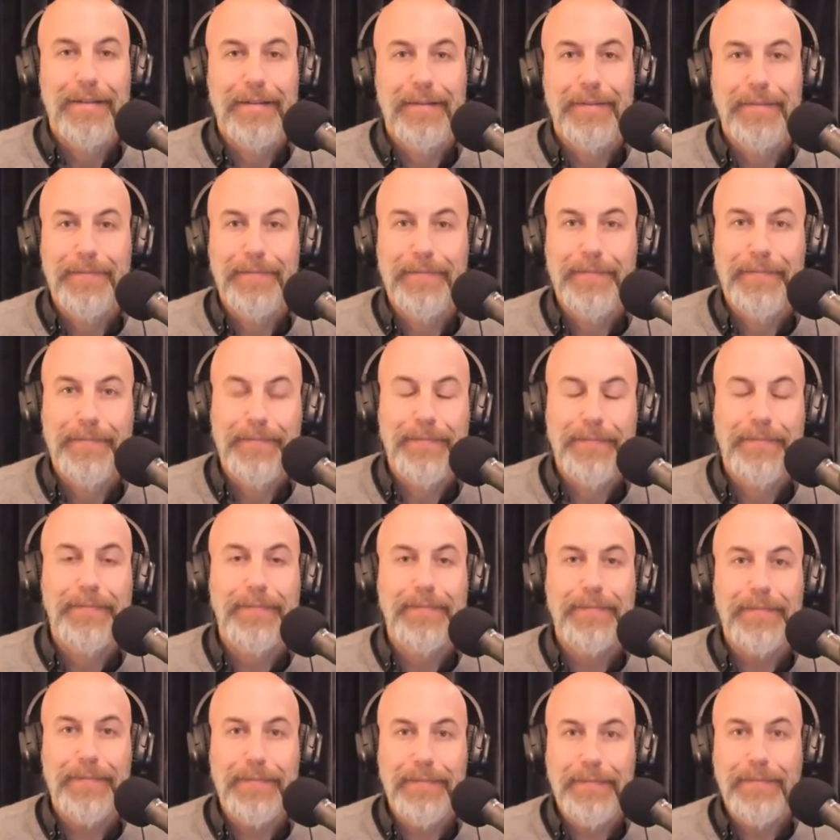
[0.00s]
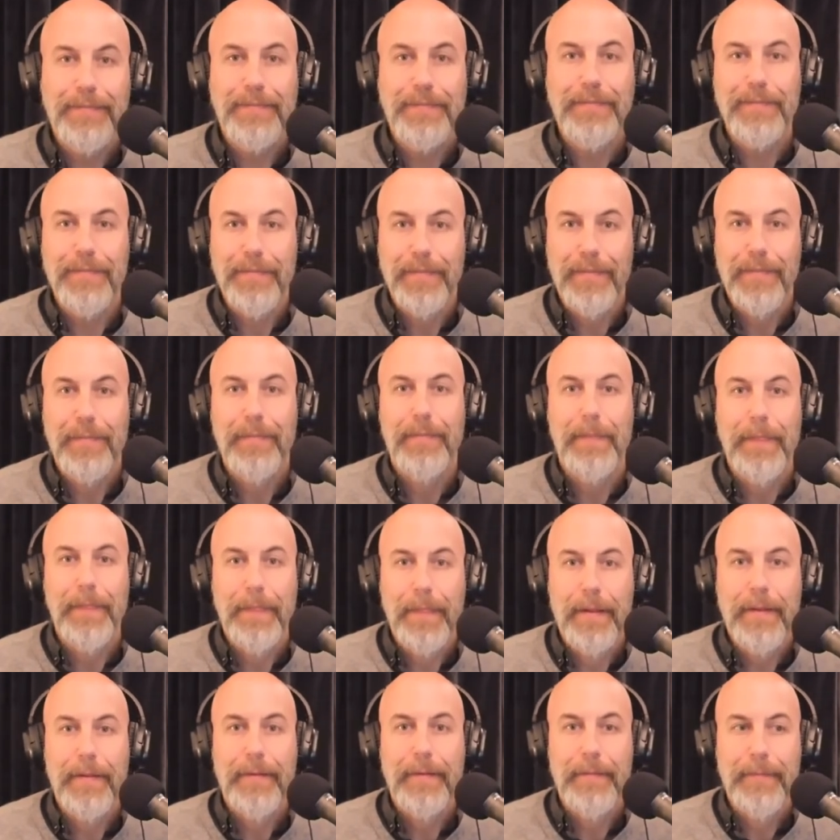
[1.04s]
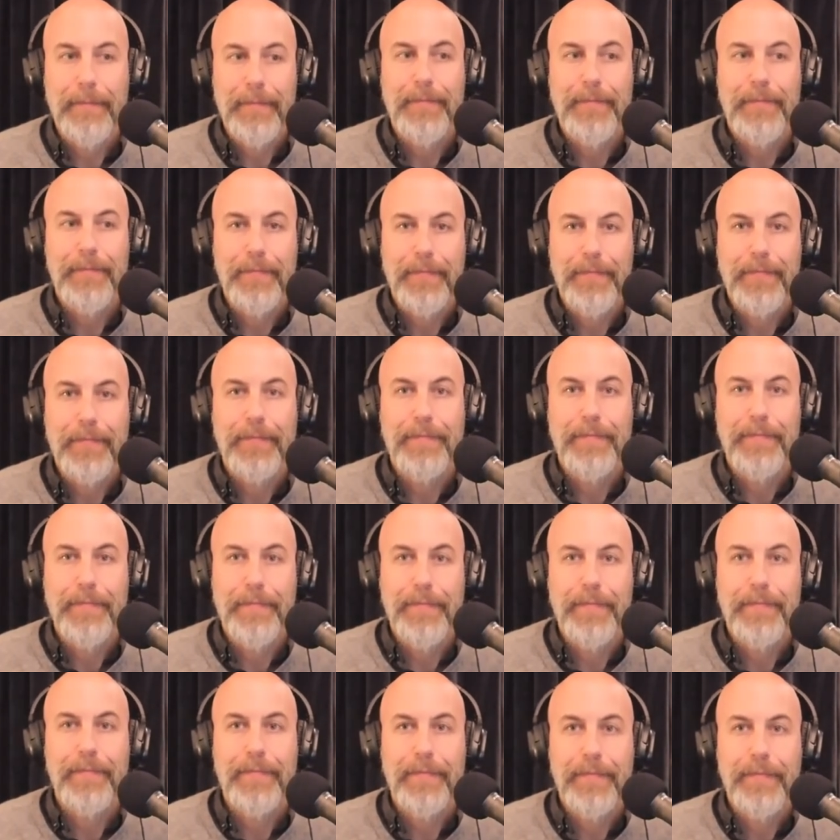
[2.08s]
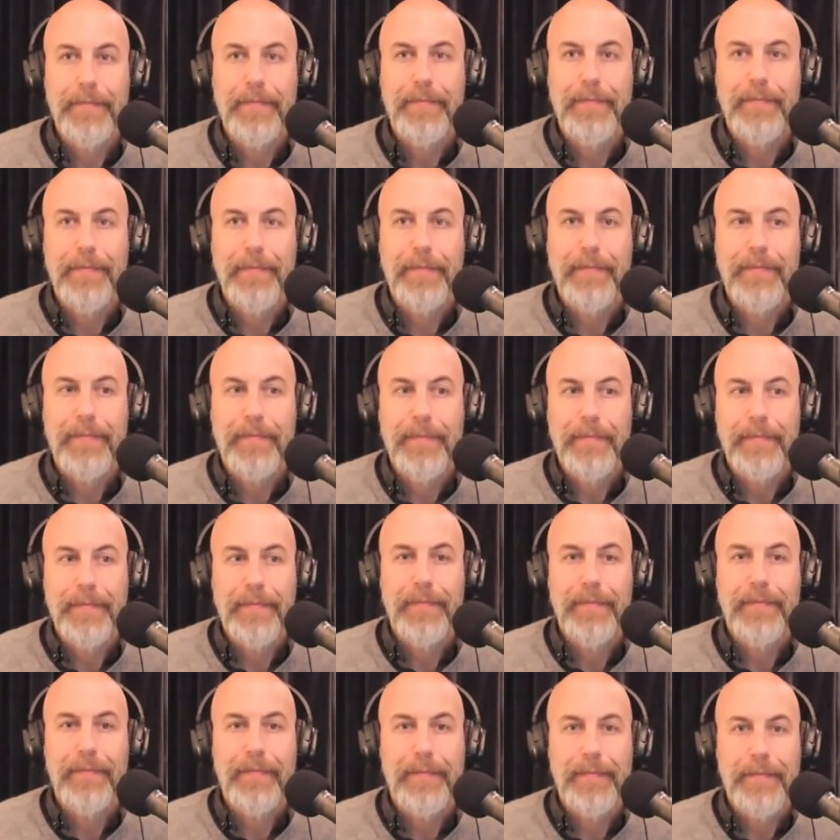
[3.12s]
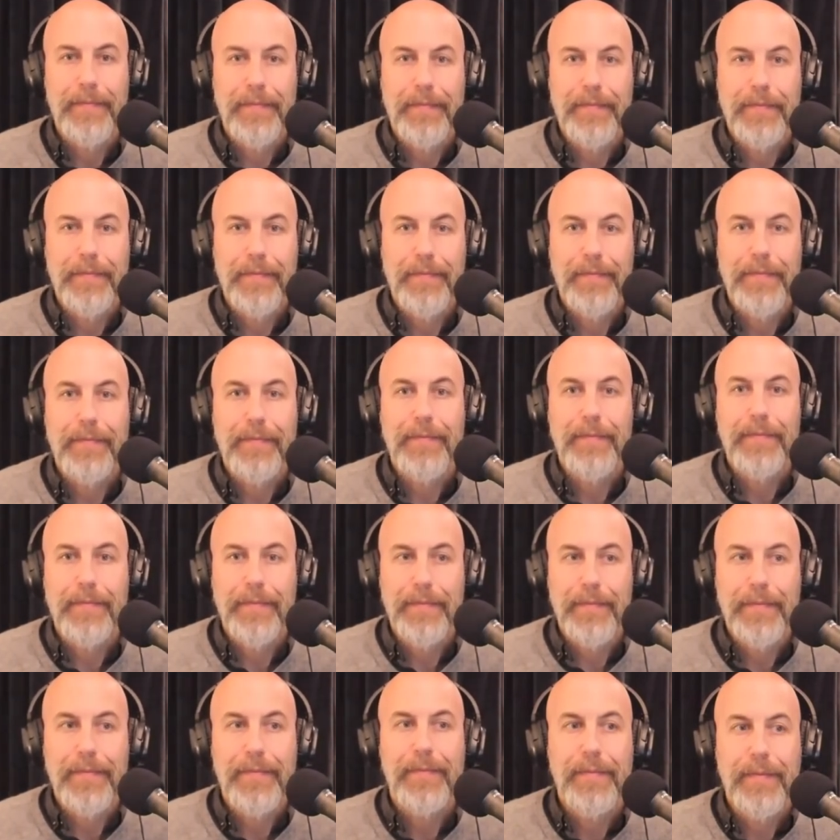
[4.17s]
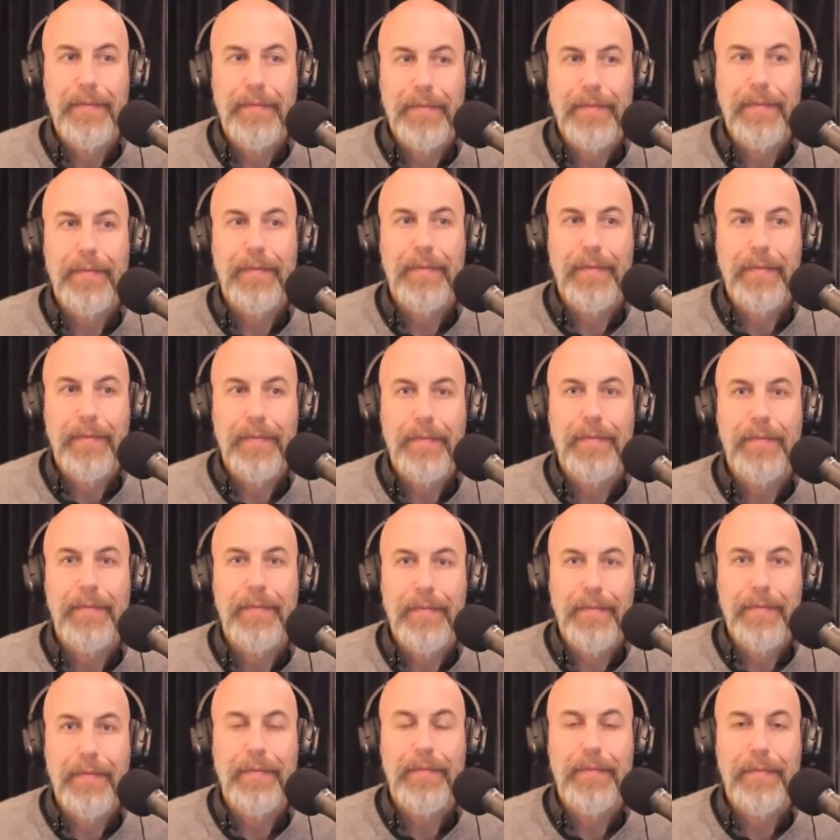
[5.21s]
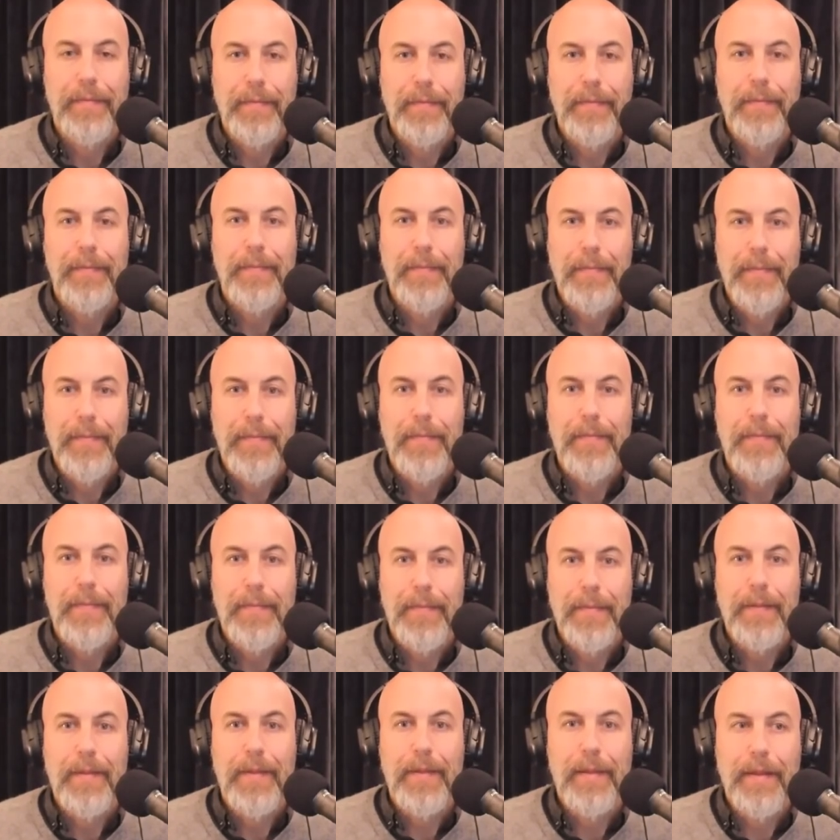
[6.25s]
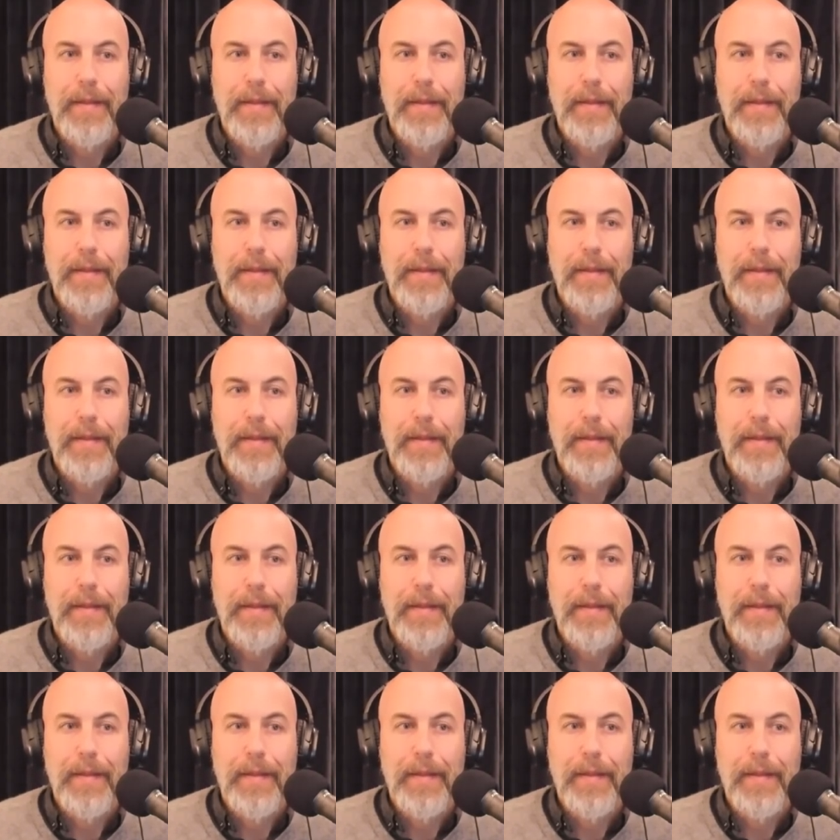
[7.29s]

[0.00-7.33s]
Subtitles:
[no speech]